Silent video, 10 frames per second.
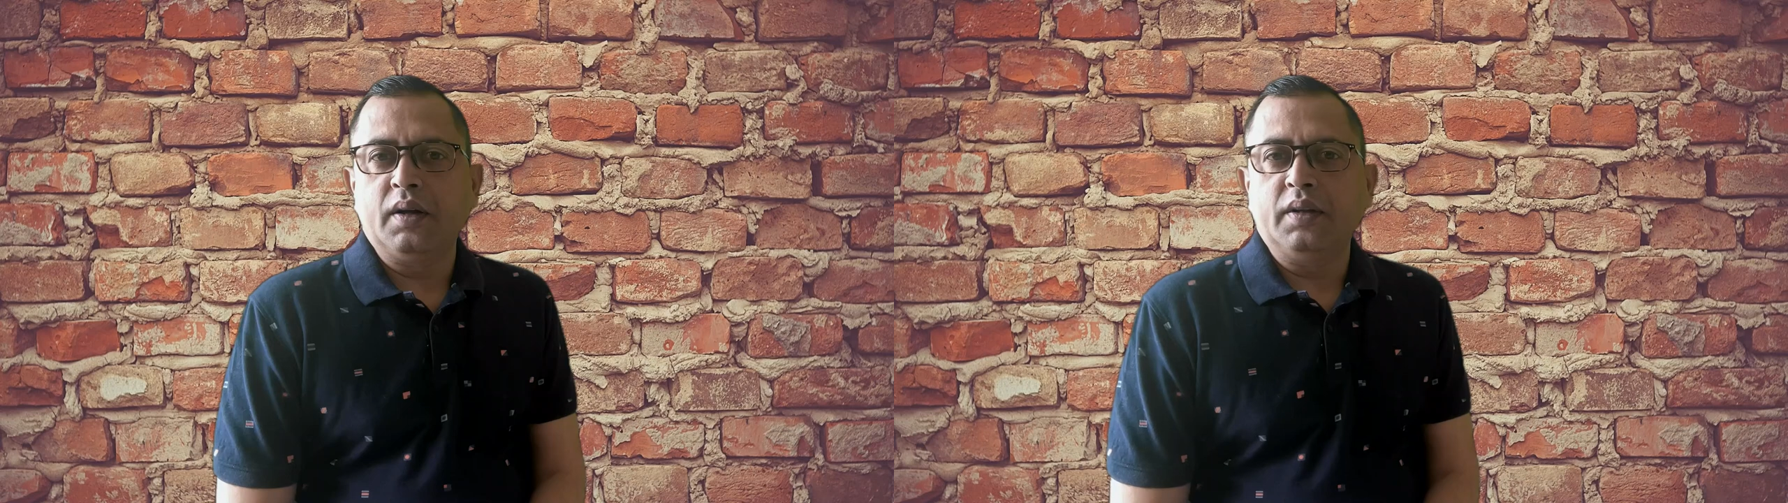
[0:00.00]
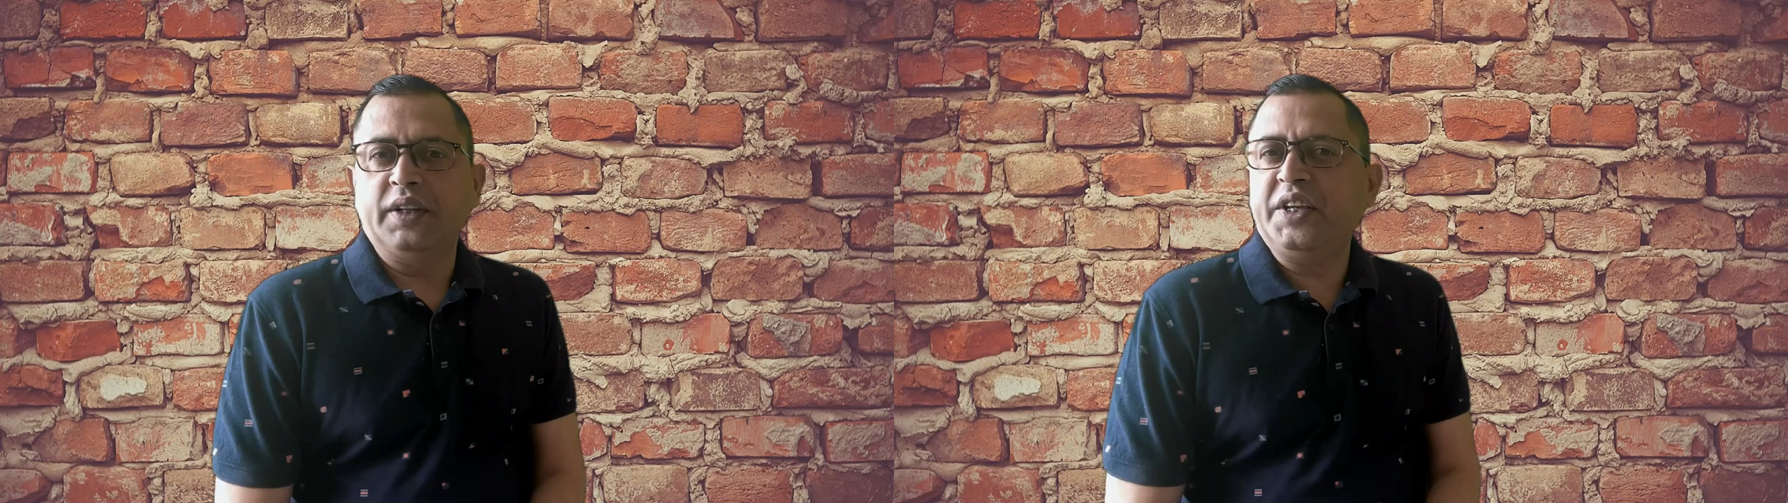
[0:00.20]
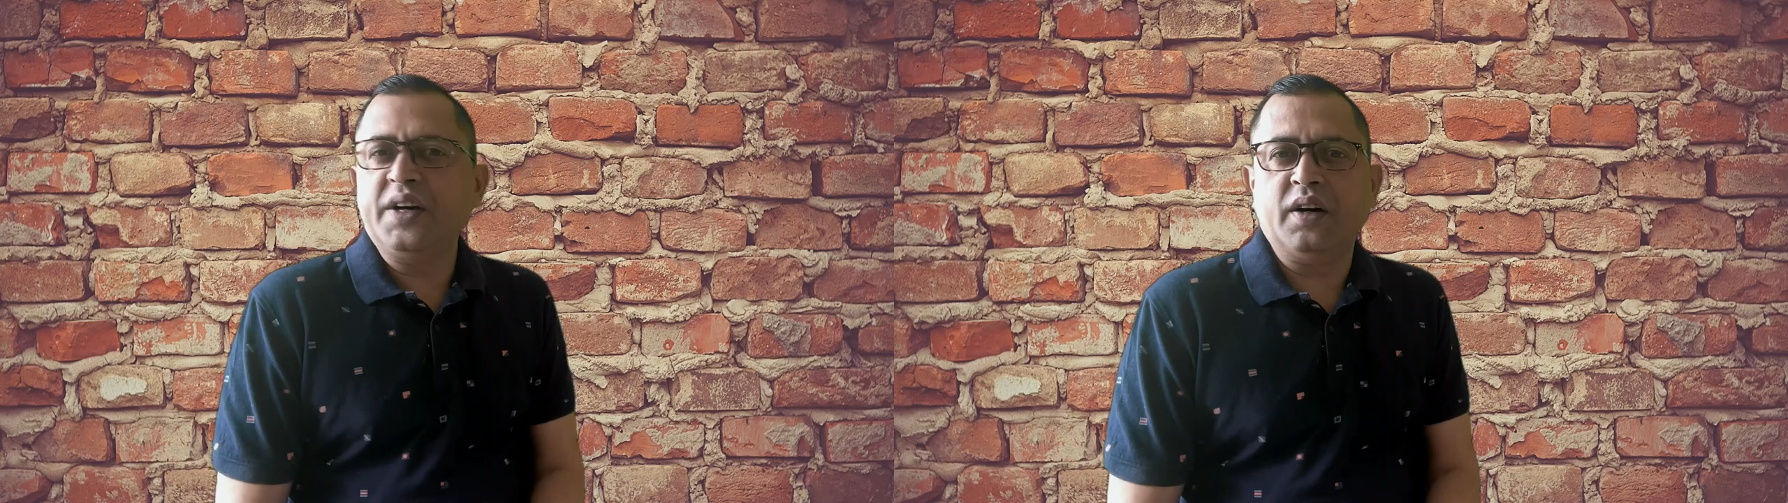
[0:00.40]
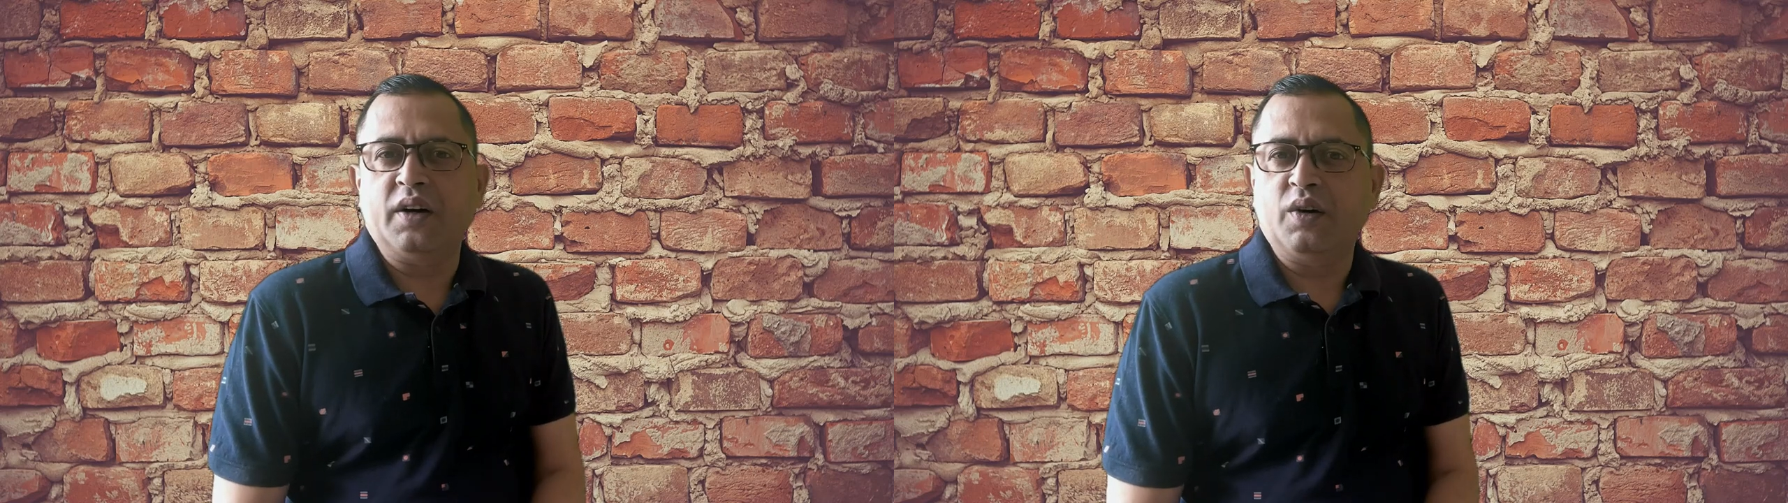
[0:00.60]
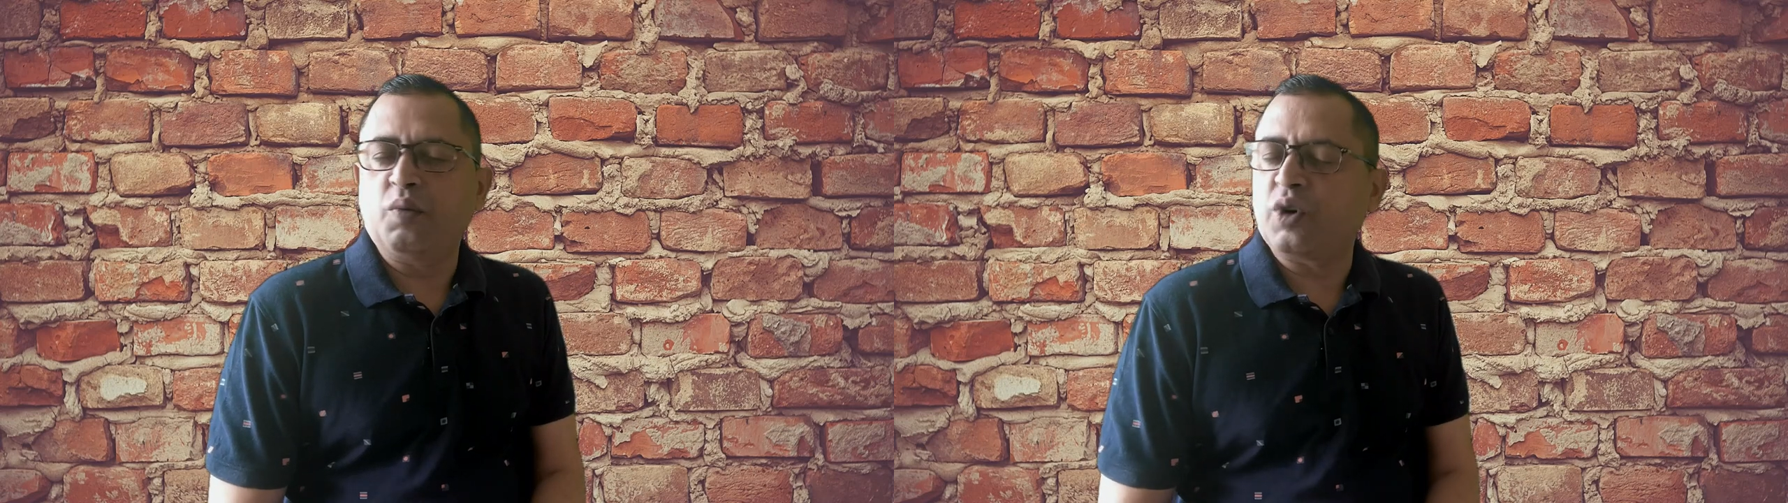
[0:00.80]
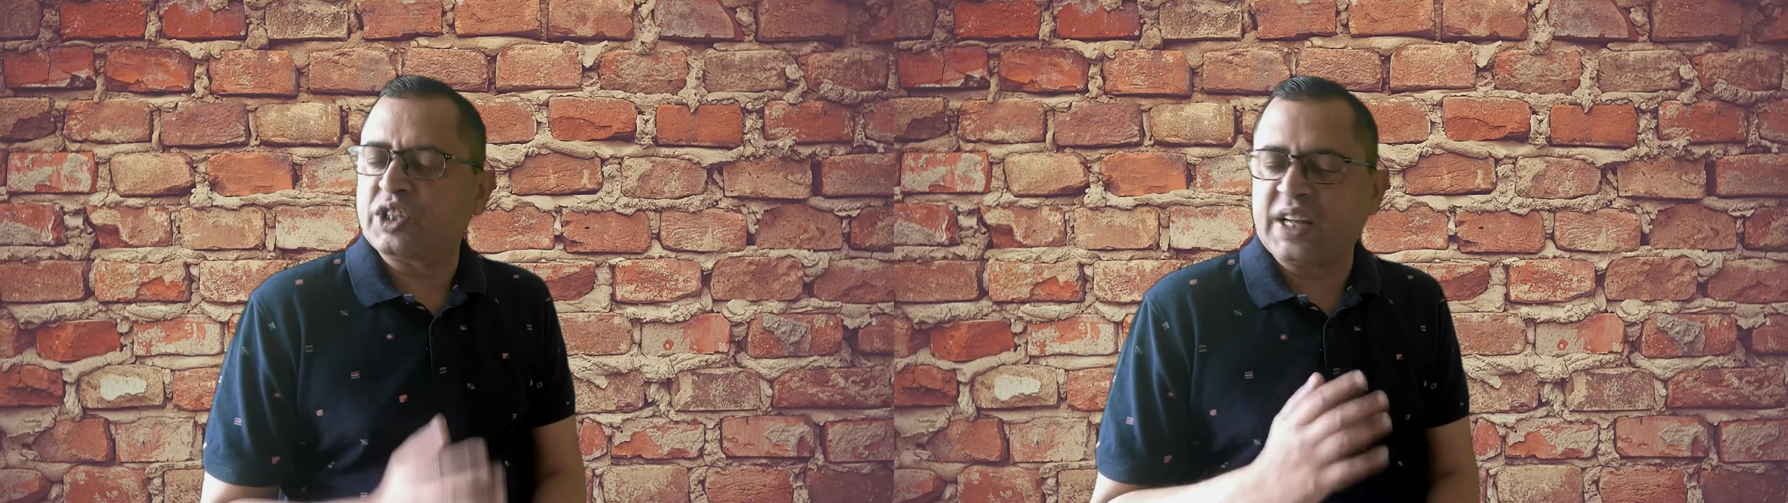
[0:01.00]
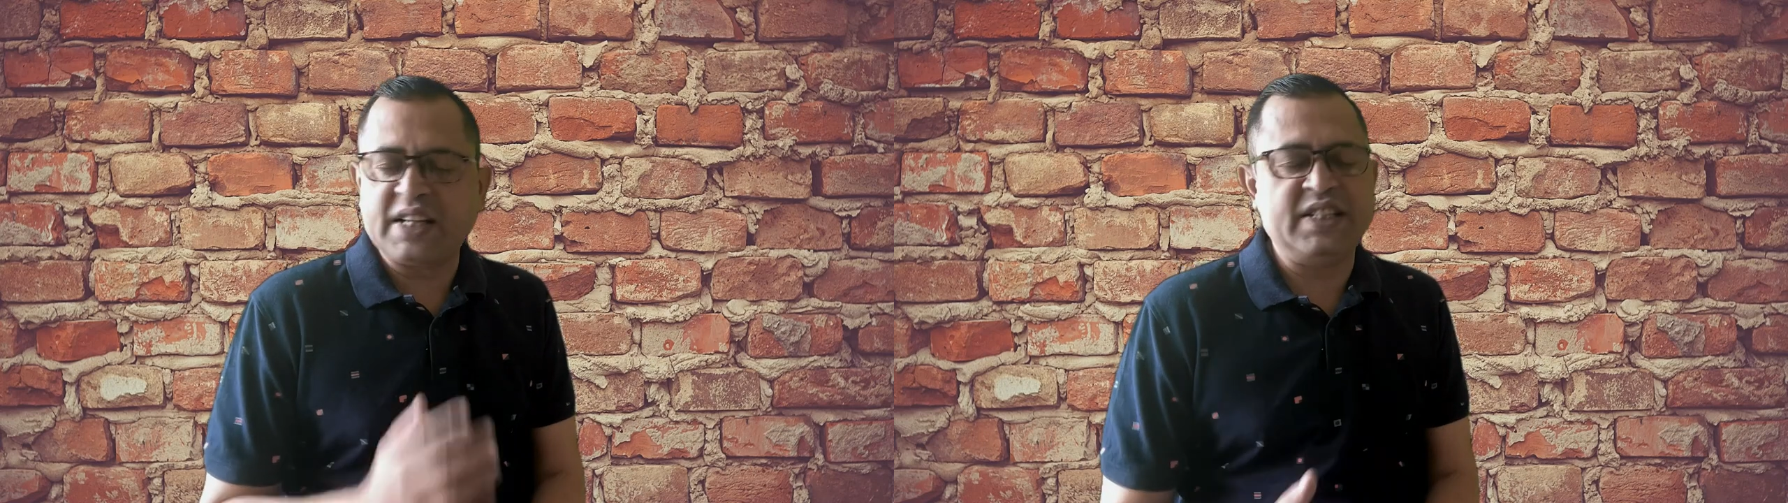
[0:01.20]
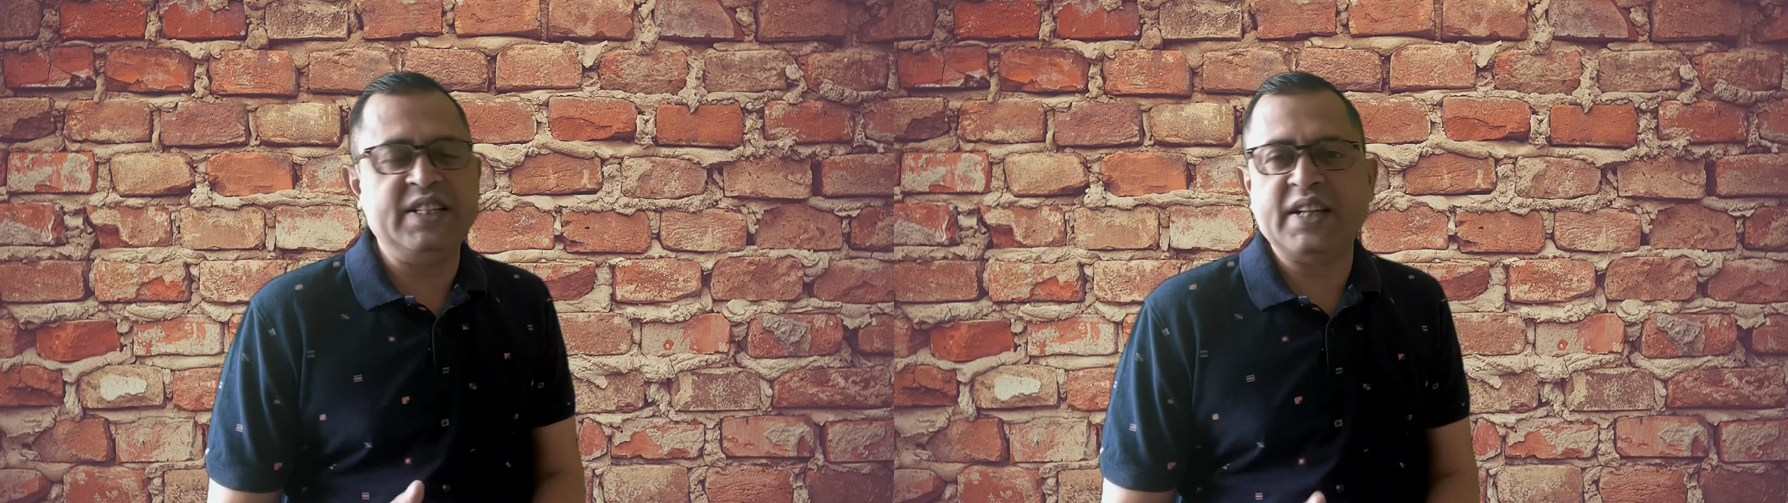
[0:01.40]
The year was
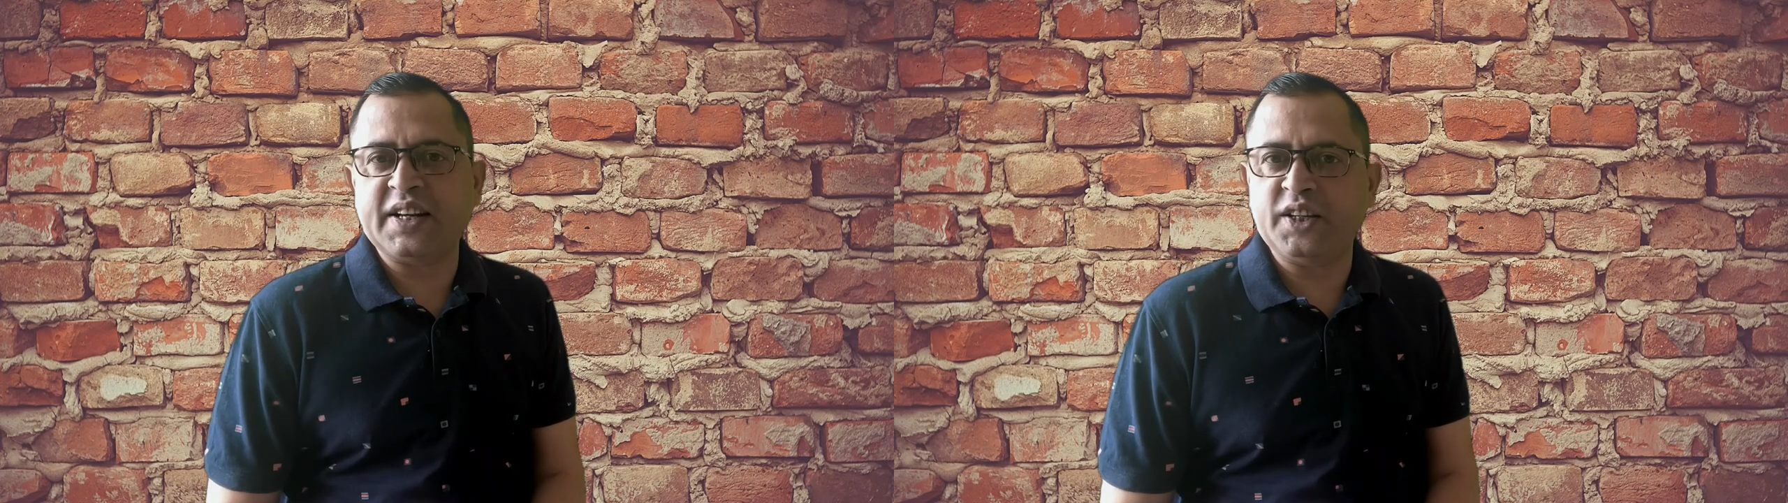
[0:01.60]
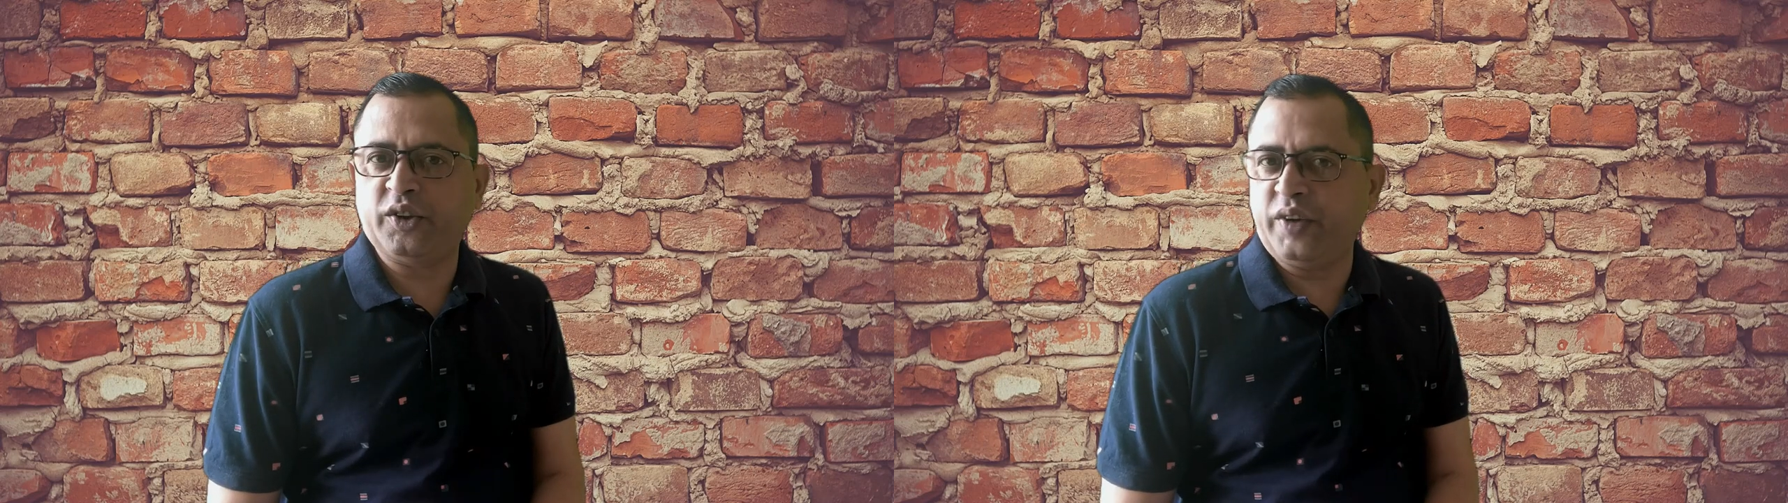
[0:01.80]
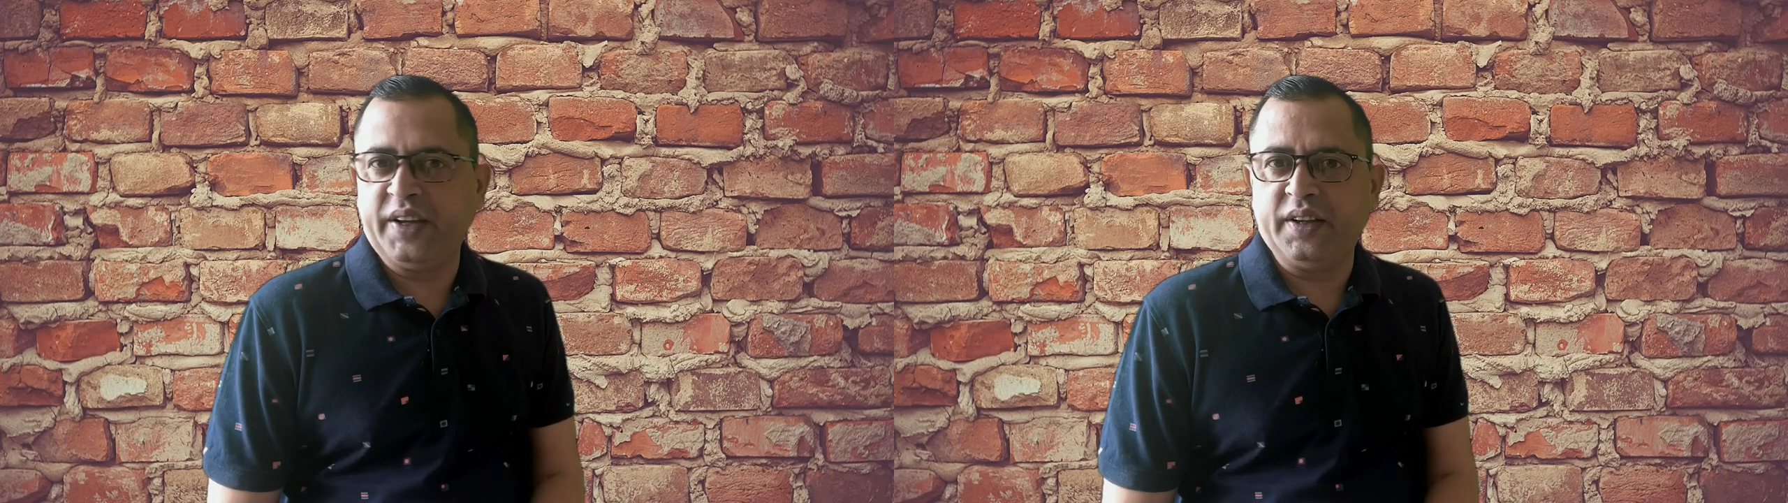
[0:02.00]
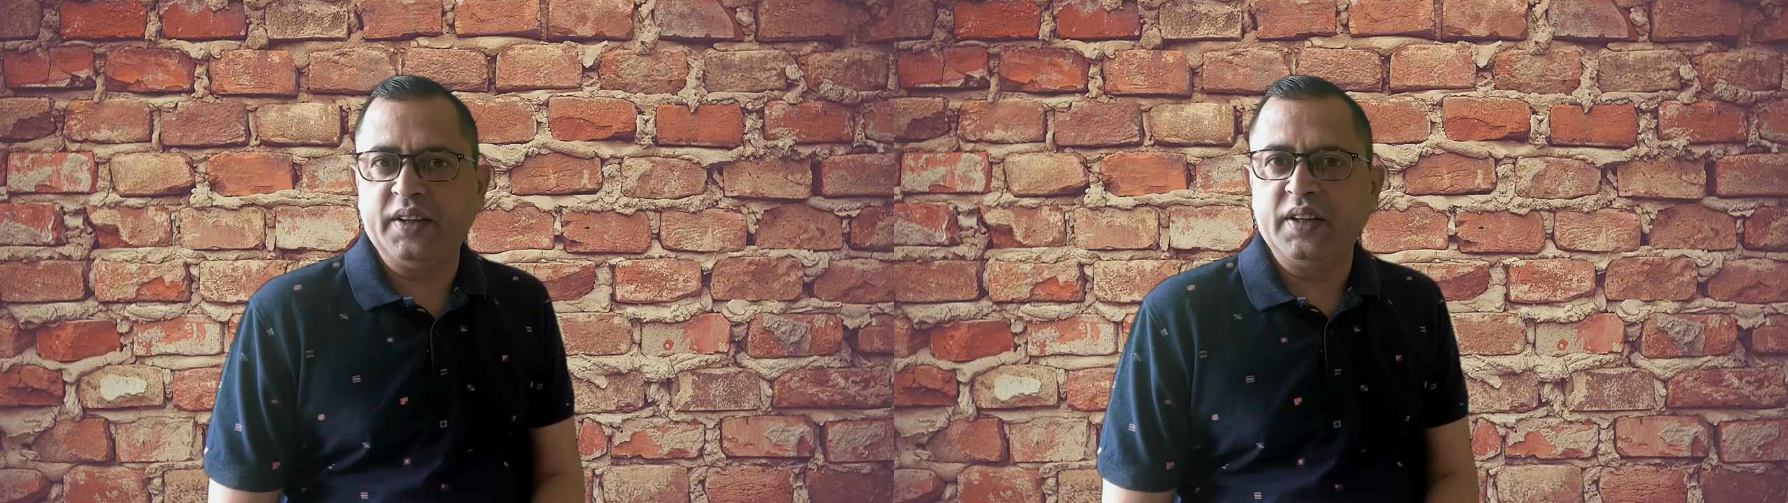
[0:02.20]
1993.